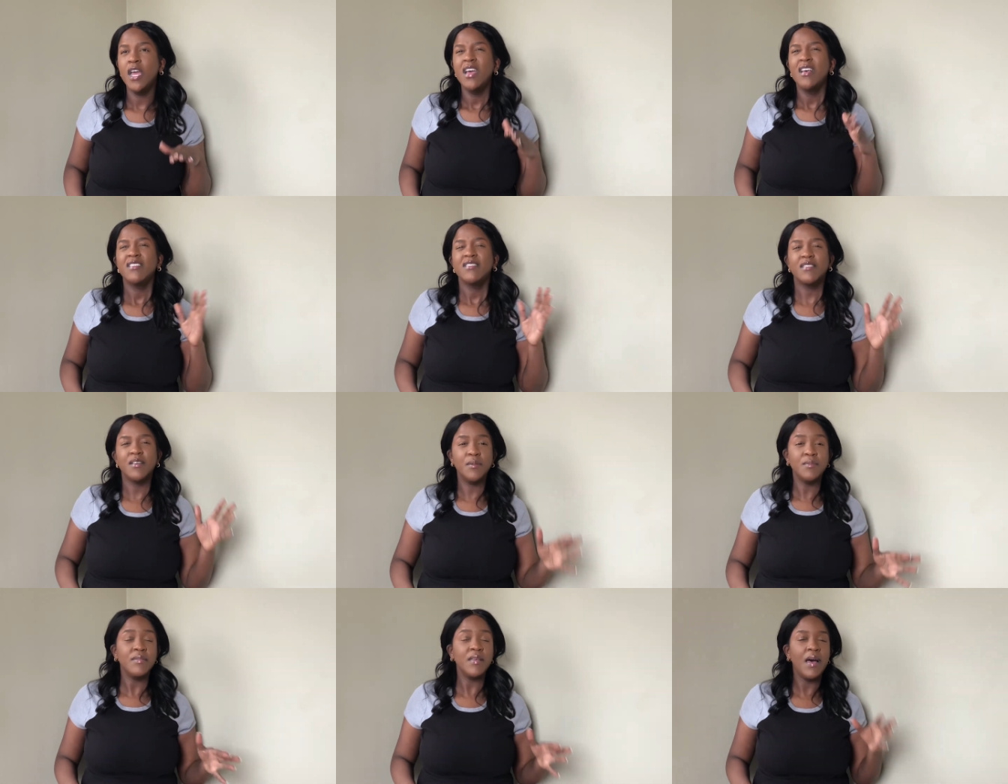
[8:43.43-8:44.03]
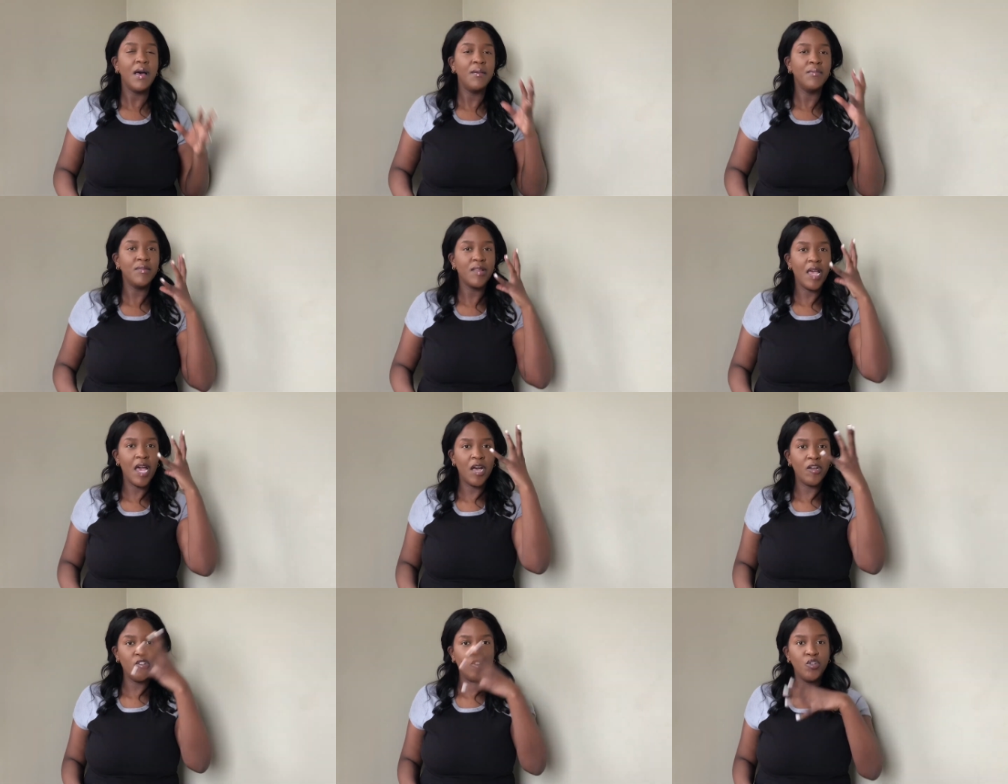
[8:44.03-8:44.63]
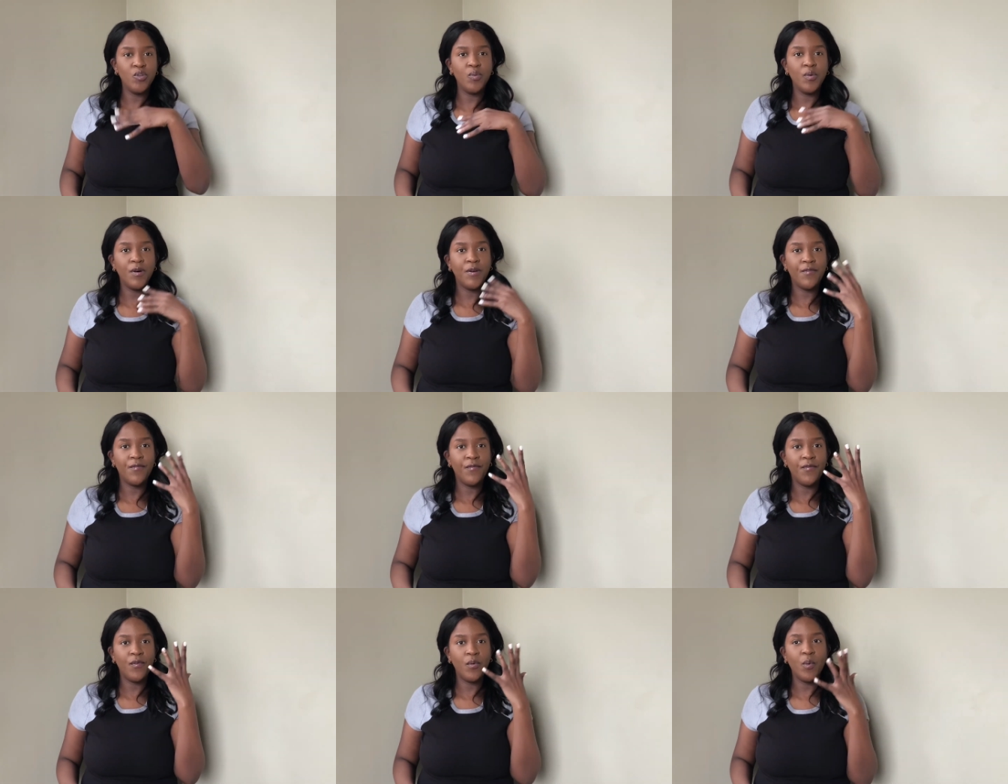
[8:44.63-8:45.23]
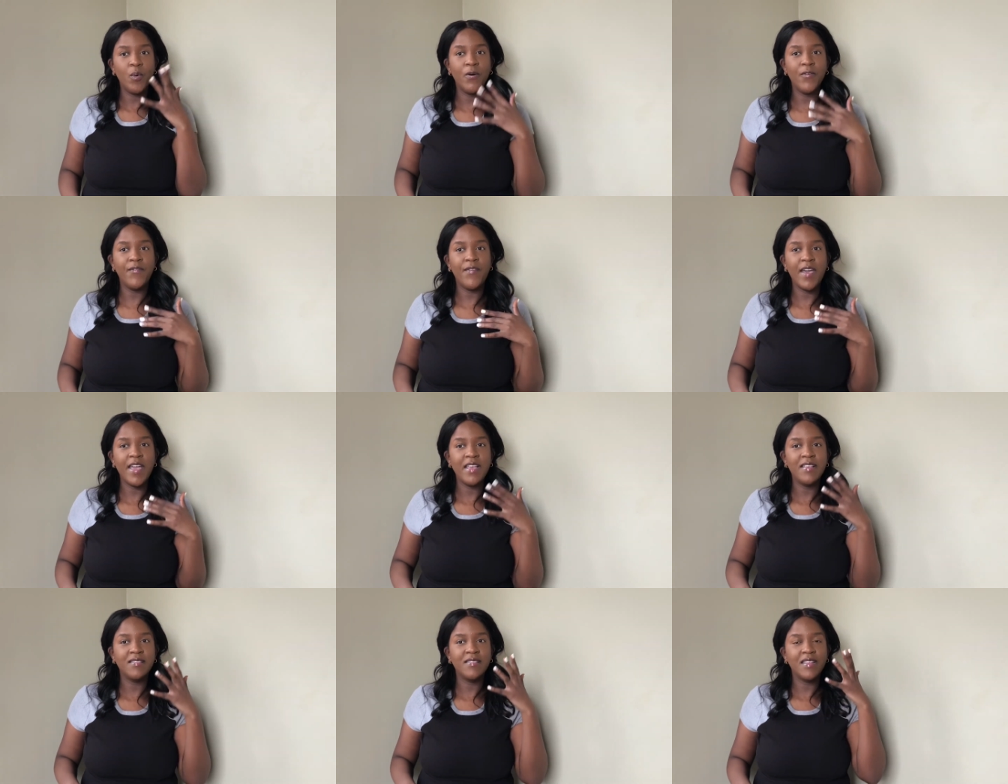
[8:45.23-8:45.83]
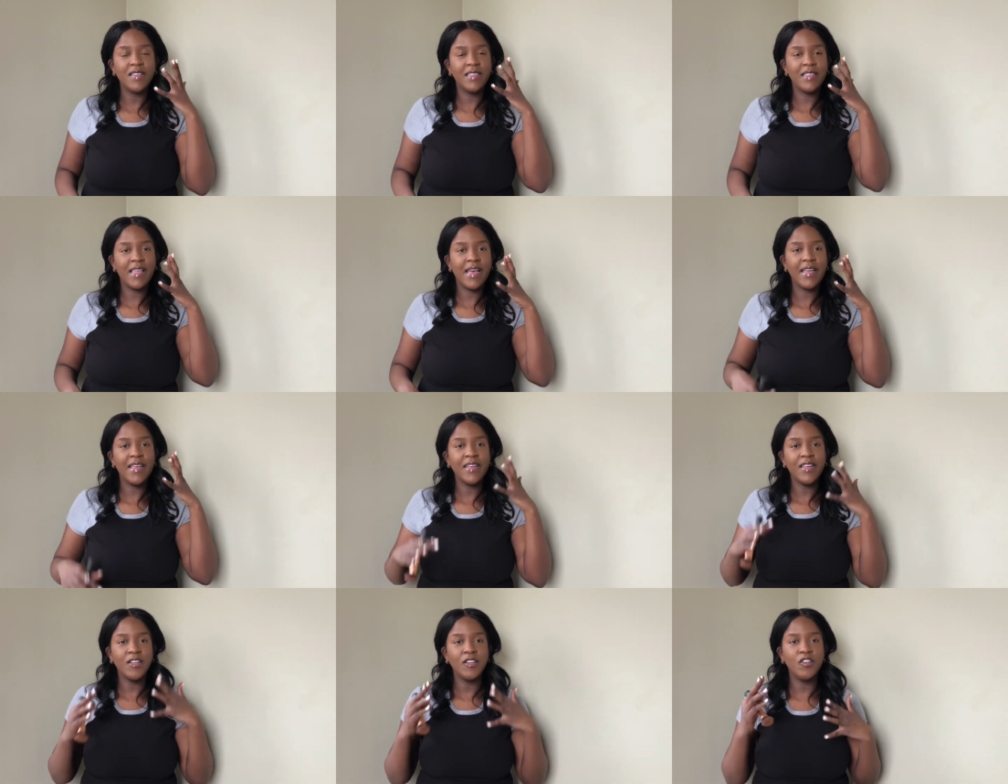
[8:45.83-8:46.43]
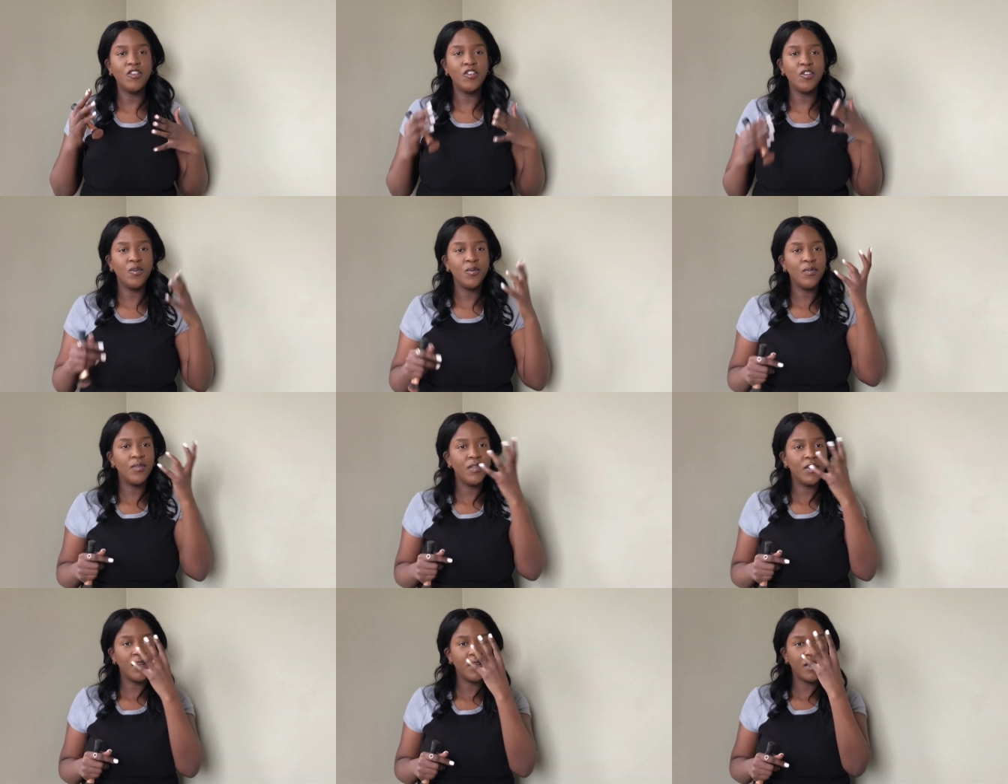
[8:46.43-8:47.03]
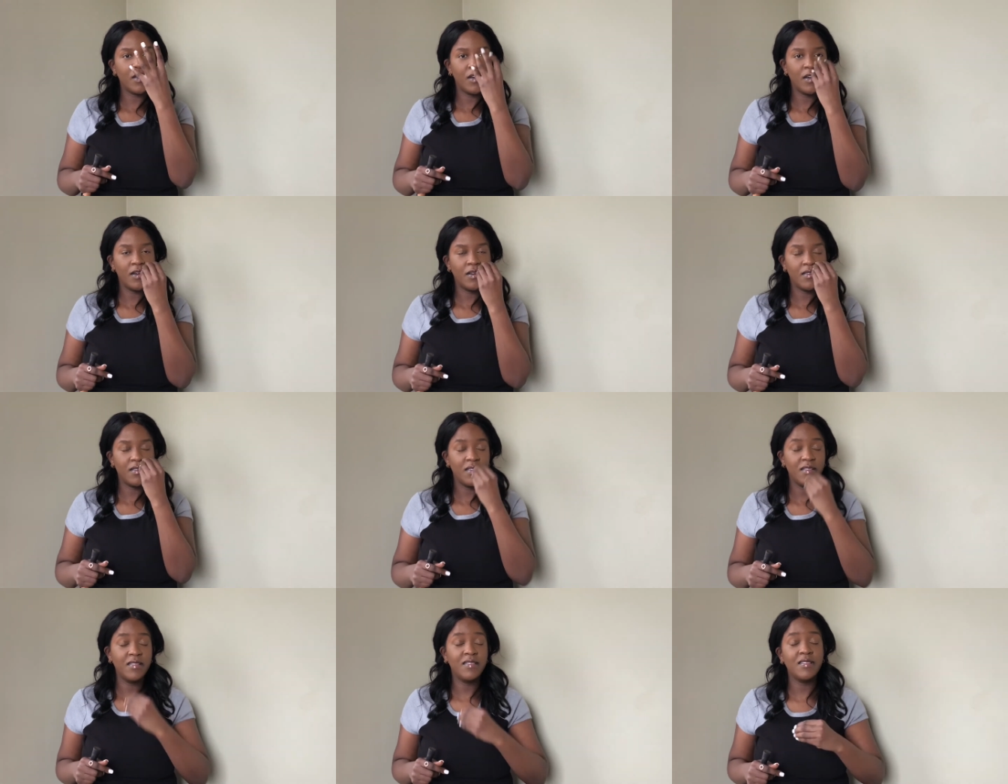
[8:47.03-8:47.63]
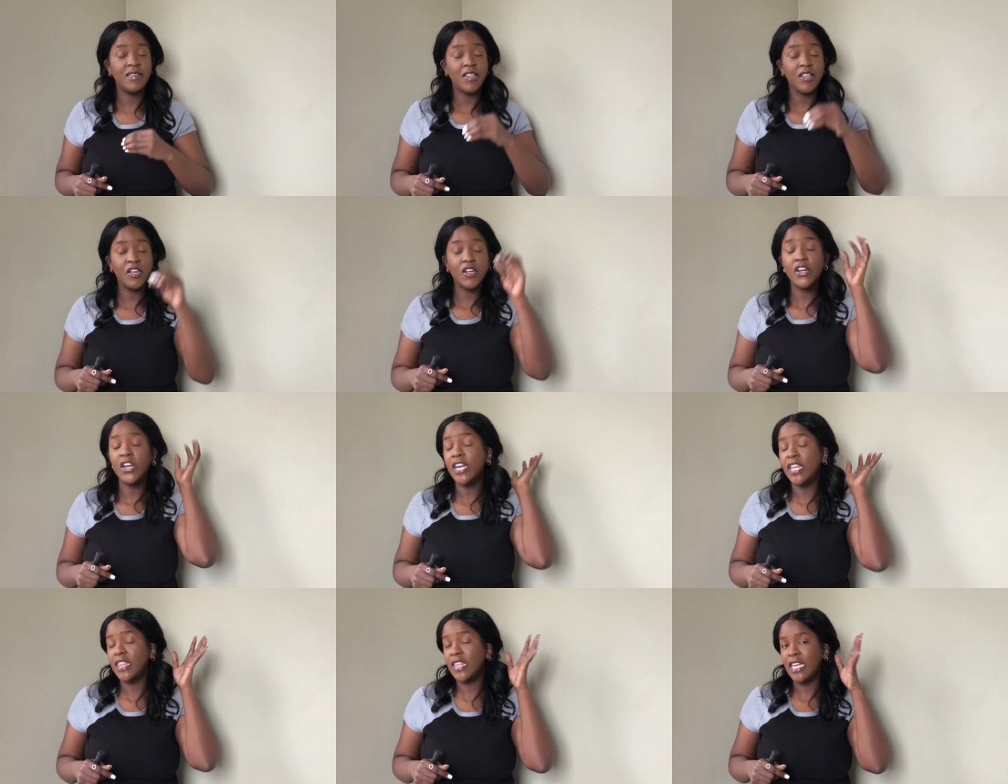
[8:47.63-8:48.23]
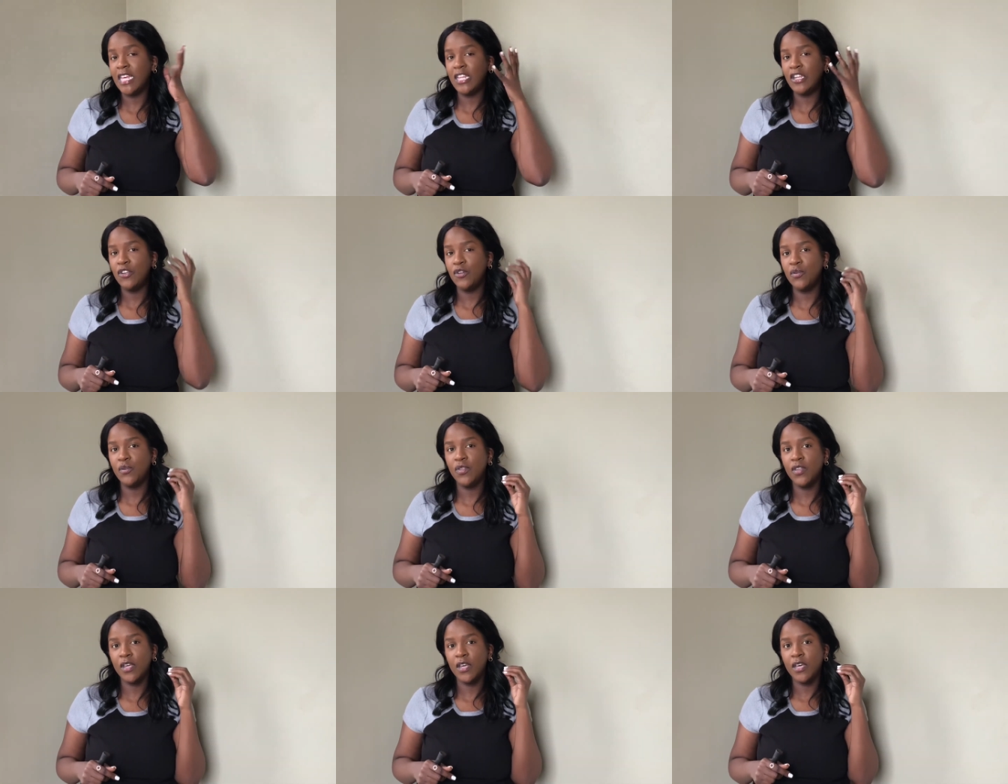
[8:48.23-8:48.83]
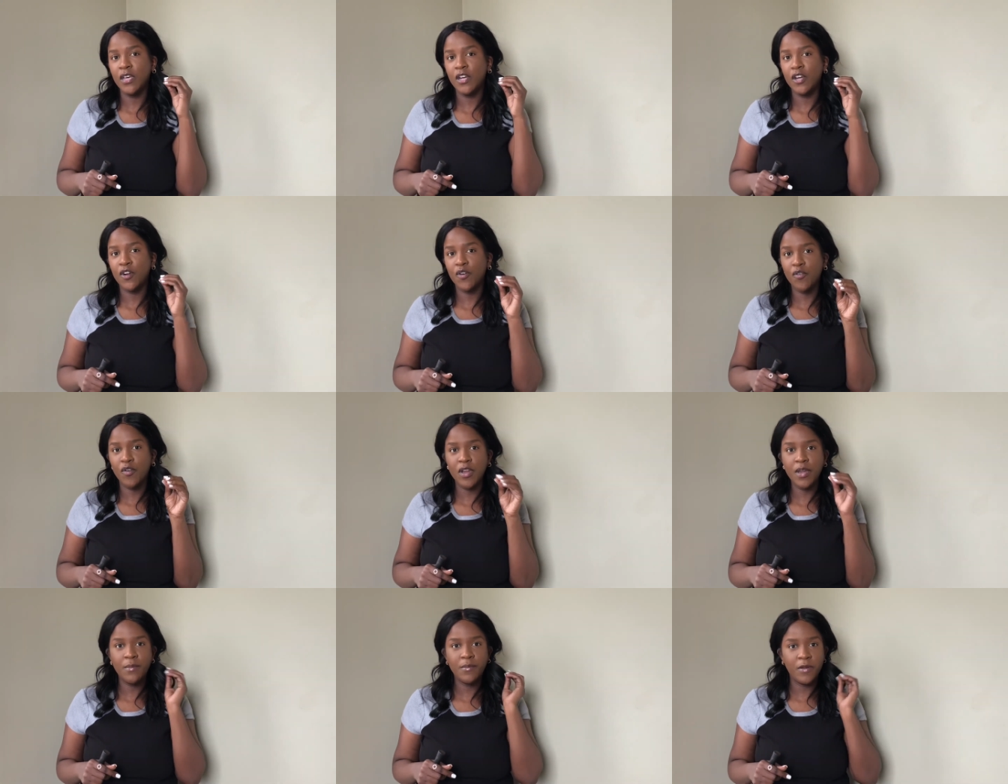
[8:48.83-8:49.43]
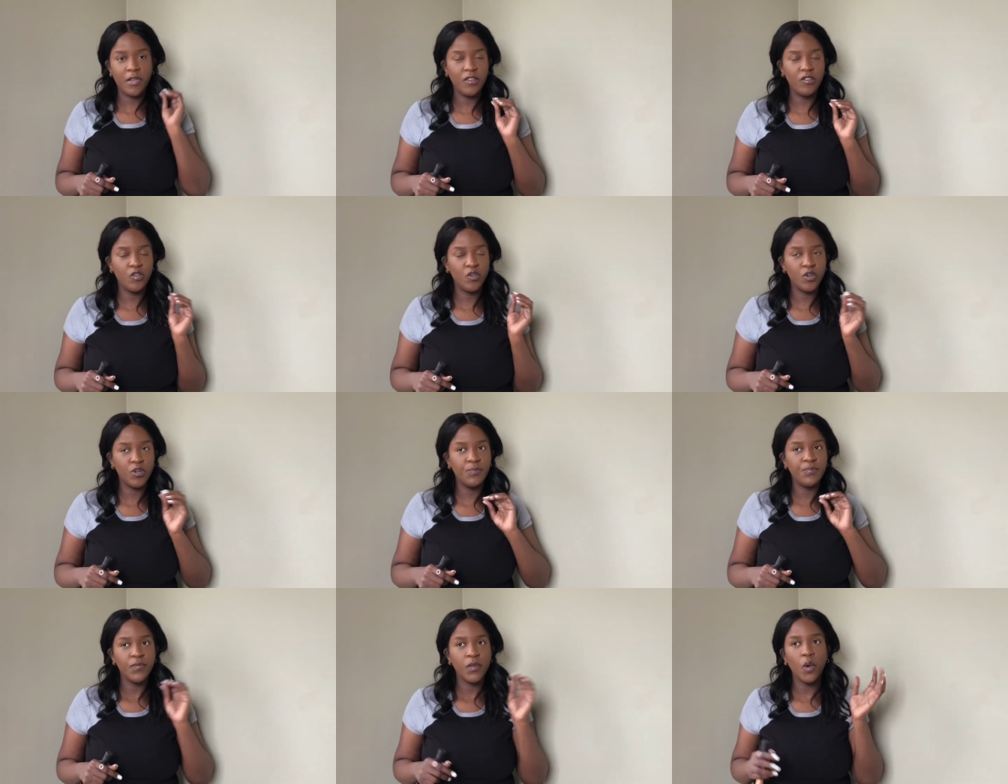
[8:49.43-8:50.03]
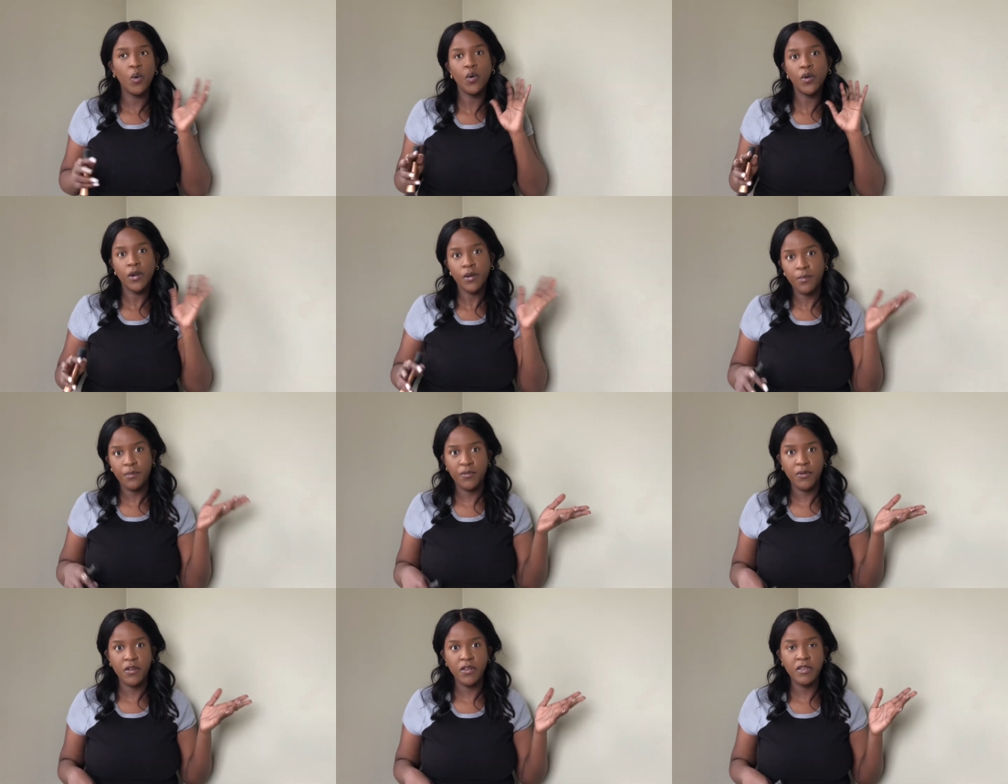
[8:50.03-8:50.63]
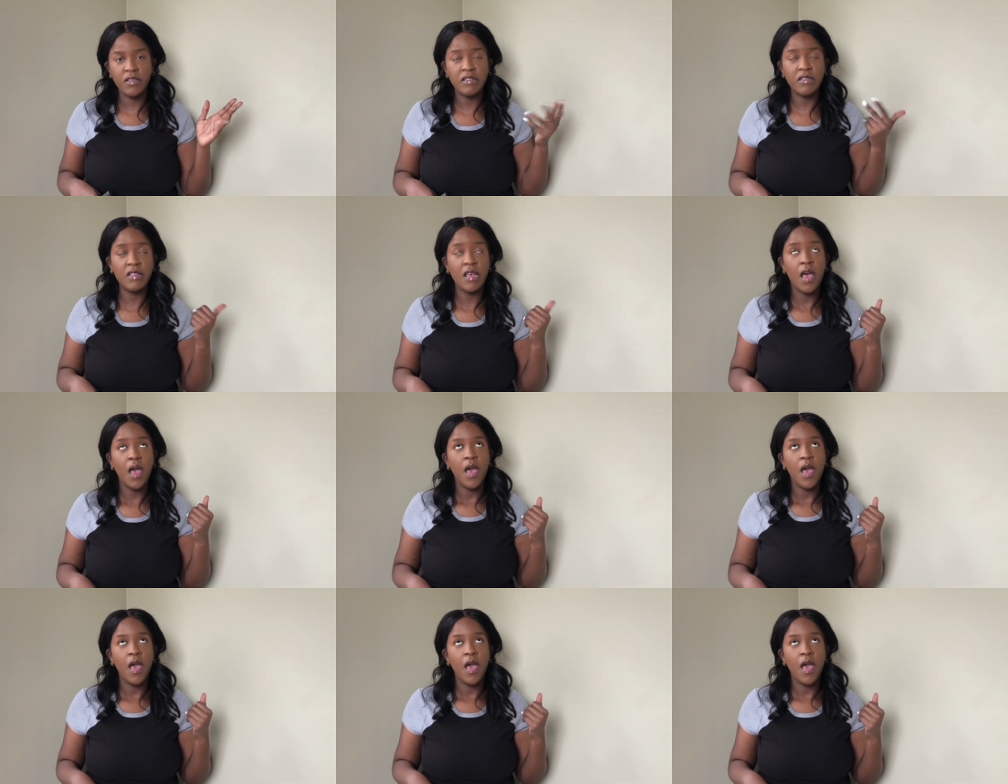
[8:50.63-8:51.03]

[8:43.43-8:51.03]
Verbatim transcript: Sometimes I'll do a full face and like do the concealer and then do the cream contour or bronze,